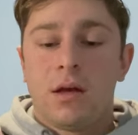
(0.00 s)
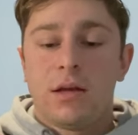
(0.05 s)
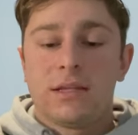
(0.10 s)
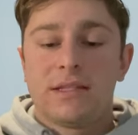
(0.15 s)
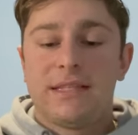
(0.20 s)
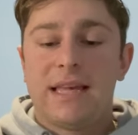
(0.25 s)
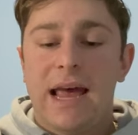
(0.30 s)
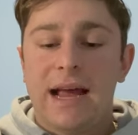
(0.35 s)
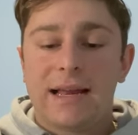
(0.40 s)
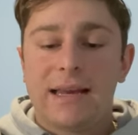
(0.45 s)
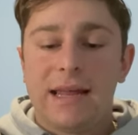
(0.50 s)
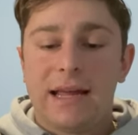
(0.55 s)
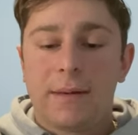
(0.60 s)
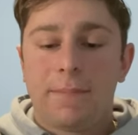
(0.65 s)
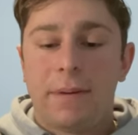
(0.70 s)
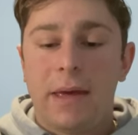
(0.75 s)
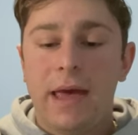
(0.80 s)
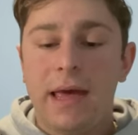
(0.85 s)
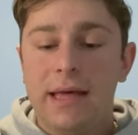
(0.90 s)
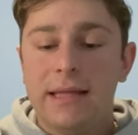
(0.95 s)
Technic
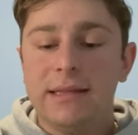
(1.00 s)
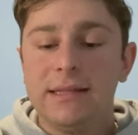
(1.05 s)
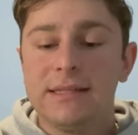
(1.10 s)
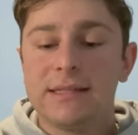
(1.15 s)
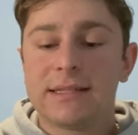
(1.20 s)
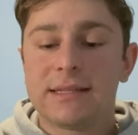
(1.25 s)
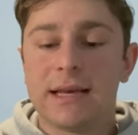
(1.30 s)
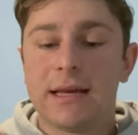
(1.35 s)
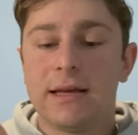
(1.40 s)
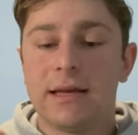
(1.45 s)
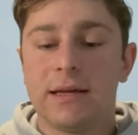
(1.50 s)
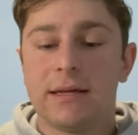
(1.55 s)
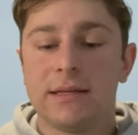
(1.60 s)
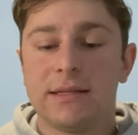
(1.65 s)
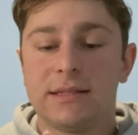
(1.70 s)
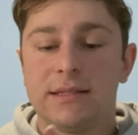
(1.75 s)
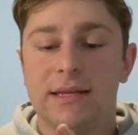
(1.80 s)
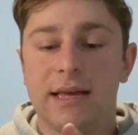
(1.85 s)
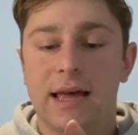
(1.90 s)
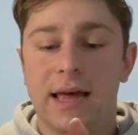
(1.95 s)
pins,
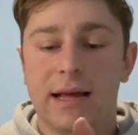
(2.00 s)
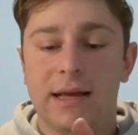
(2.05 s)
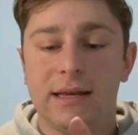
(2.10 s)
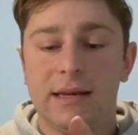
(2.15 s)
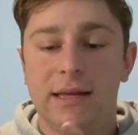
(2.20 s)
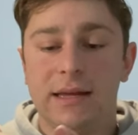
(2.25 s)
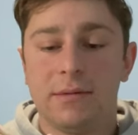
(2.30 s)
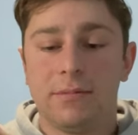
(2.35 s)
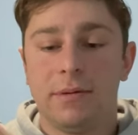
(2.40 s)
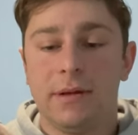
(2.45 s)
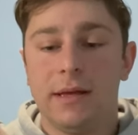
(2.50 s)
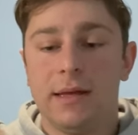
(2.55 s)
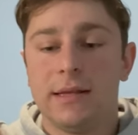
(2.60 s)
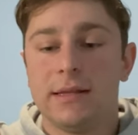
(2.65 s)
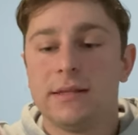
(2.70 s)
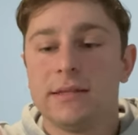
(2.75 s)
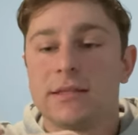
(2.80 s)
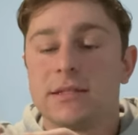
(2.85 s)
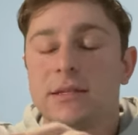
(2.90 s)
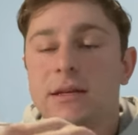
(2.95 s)
Technic
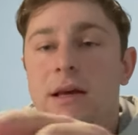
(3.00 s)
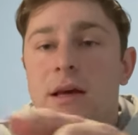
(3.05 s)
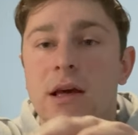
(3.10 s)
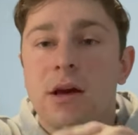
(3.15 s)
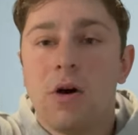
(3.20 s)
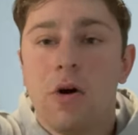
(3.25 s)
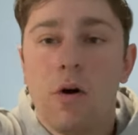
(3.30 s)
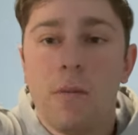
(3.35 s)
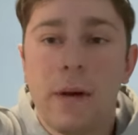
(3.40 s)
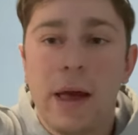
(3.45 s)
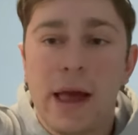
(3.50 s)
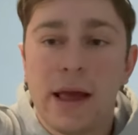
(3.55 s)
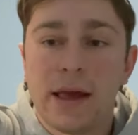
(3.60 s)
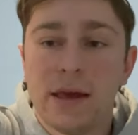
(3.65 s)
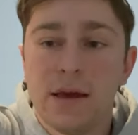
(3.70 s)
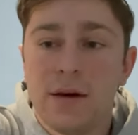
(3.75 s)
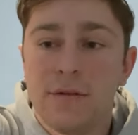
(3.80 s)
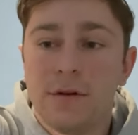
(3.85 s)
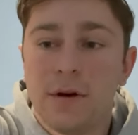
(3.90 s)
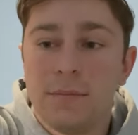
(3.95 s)
pins. Whole
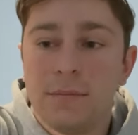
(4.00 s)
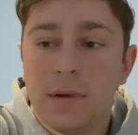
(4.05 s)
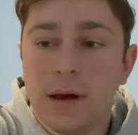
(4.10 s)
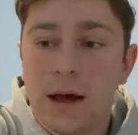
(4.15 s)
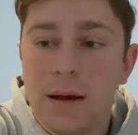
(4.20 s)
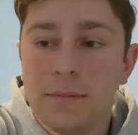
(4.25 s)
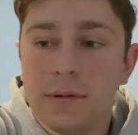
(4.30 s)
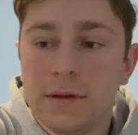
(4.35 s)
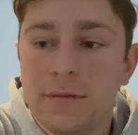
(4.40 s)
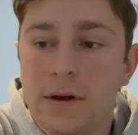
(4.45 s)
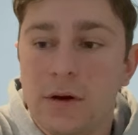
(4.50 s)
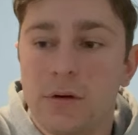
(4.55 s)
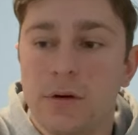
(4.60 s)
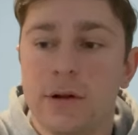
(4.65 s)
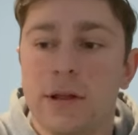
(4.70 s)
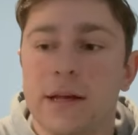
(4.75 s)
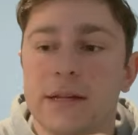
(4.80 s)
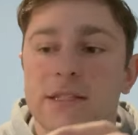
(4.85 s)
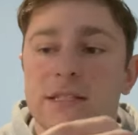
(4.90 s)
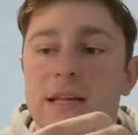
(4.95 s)
baggie of them. I believe I ordered
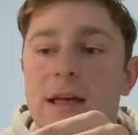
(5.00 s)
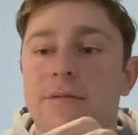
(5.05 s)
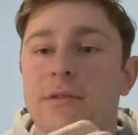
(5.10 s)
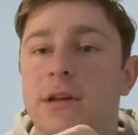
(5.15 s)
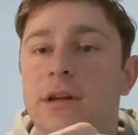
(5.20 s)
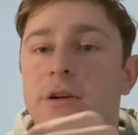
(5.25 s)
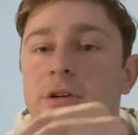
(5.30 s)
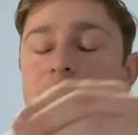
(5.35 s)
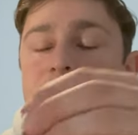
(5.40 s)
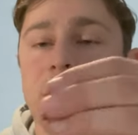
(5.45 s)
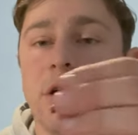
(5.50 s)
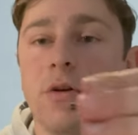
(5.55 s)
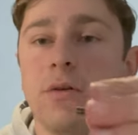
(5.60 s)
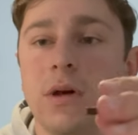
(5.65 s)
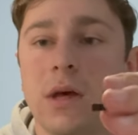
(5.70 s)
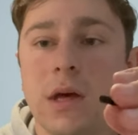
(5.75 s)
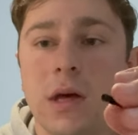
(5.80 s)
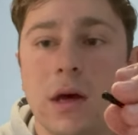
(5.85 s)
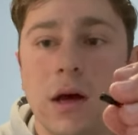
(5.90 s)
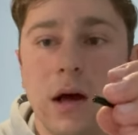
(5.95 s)
like 70 or
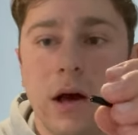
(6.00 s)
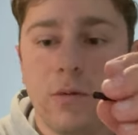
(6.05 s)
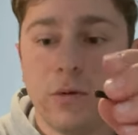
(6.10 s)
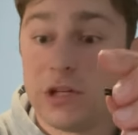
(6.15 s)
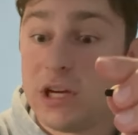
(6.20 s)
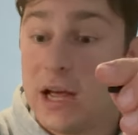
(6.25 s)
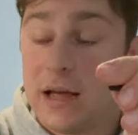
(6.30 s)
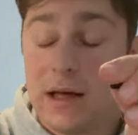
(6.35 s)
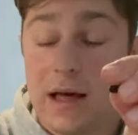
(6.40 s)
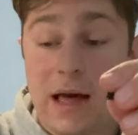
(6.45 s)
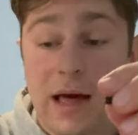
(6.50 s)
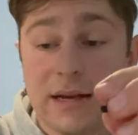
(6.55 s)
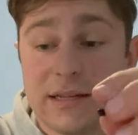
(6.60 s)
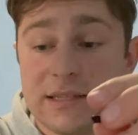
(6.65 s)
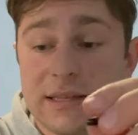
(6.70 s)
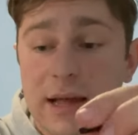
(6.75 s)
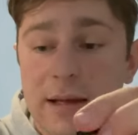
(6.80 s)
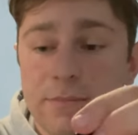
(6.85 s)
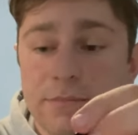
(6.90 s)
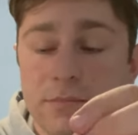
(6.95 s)
so, uh, which
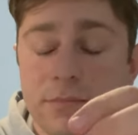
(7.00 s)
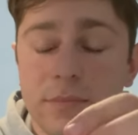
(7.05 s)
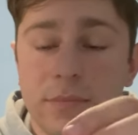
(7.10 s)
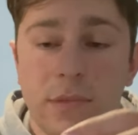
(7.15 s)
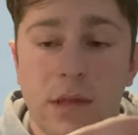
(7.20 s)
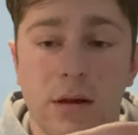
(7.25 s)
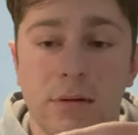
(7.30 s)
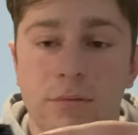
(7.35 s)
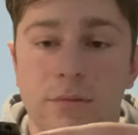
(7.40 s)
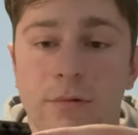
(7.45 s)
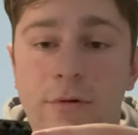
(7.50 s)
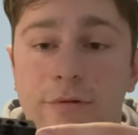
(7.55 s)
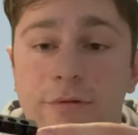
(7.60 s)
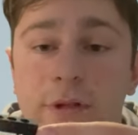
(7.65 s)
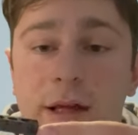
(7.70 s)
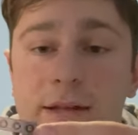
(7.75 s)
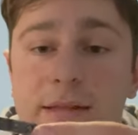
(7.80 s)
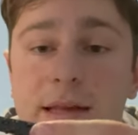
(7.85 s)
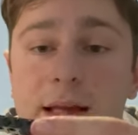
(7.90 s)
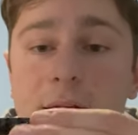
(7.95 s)
honestly I'm
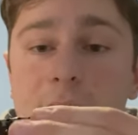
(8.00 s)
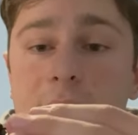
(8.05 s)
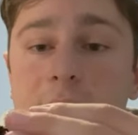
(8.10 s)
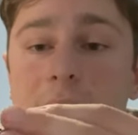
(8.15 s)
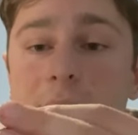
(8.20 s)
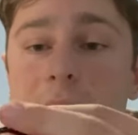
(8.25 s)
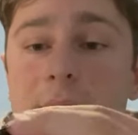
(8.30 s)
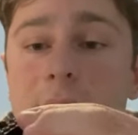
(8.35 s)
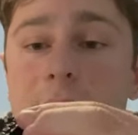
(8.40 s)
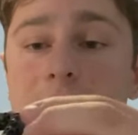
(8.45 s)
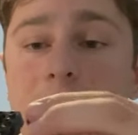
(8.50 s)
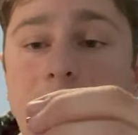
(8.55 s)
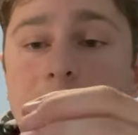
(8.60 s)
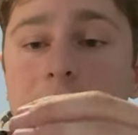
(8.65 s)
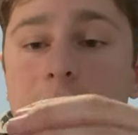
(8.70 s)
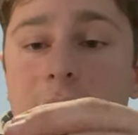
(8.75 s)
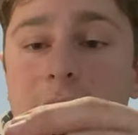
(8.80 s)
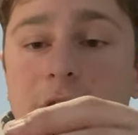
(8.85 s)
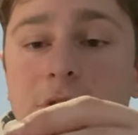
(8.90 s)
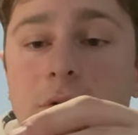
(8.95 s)
reflecting on it and I,
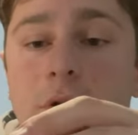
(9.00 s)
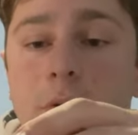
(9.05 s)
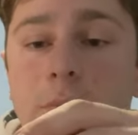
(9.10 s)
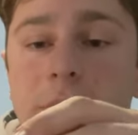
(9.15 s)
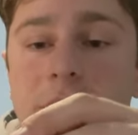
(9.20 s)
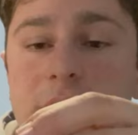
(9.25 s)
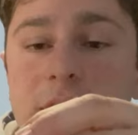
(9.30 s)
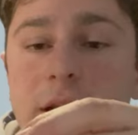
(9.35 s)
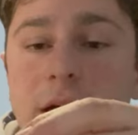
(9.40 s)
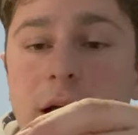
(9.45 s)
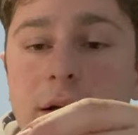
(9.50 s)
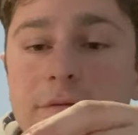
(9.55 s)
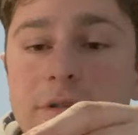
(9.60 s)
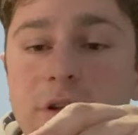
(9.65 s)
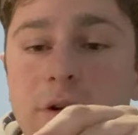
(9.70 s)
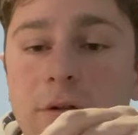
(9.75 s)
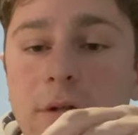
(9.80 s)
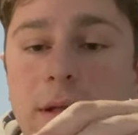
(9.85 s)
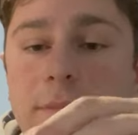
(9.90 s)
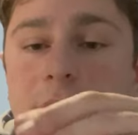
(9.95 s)
I do hope it's enough.
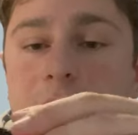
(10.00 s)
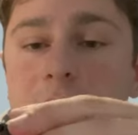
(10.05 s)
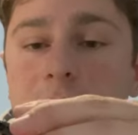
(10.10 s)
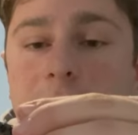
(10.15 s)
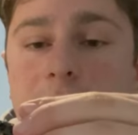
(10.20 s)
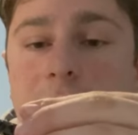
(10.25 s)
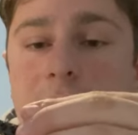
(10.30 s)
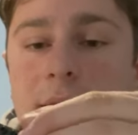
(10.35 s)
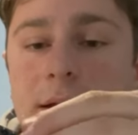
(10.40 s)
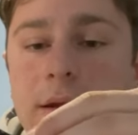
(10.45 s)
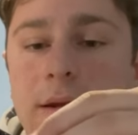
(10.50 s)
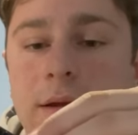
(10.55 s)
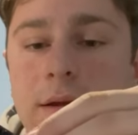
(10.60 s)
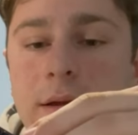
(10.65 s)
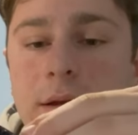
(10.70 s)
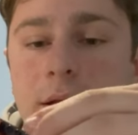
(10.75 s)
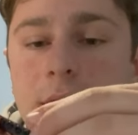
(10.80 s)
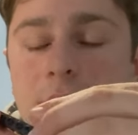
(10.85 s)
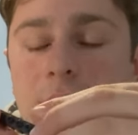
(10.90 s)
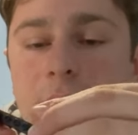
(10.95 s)
So let me go ahead and
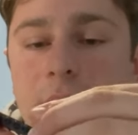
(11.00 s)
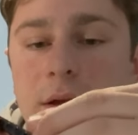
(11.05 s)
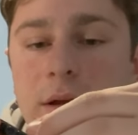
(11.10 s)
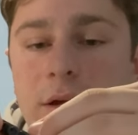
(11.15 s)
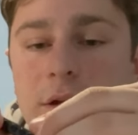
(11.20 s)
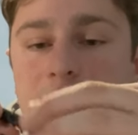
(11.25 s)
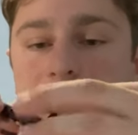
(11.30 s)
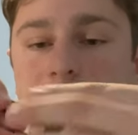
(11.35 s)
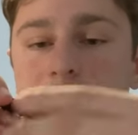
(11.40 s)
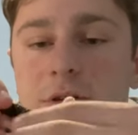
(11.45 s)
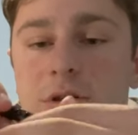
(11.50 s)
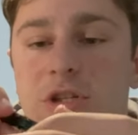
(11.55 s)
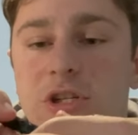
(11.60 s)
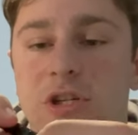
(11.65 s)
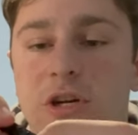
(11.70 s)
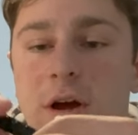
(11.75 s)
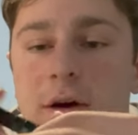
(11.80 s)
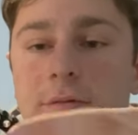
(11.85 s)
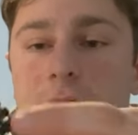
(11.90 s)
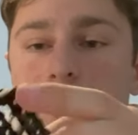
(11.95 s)

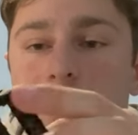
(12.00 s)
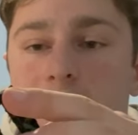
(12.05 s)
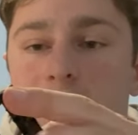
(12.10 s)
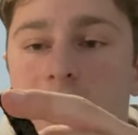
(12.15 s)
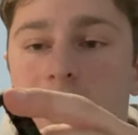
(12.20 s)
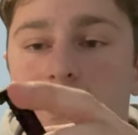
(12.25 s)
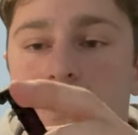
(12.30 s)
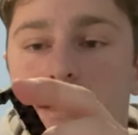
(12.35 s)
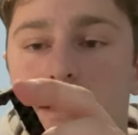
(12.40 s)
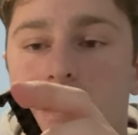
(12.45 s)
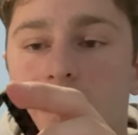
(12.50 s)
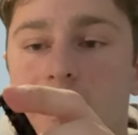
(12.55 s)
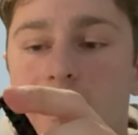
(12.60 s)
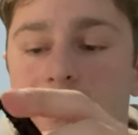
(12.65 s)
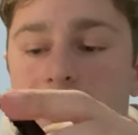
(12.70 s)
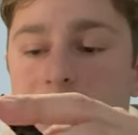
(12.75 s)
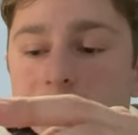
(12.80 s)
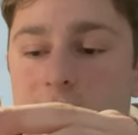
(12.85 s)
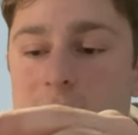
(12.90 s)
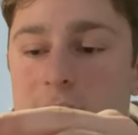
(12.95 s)
shove one of these in here
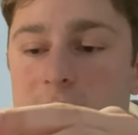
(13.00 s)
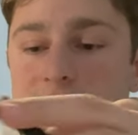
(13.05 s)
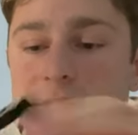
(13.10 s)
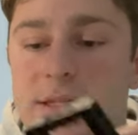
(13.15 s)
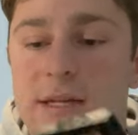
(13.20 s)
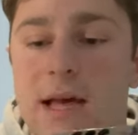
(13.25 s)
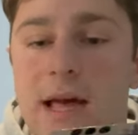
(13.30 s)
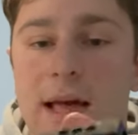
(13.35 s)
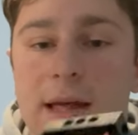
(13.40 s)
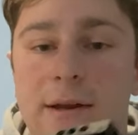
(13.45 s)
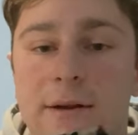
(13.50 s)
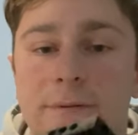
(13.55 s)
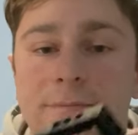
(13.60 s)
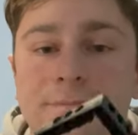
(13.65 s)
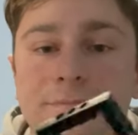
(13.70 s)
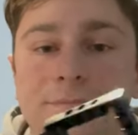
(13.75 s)
and on this side,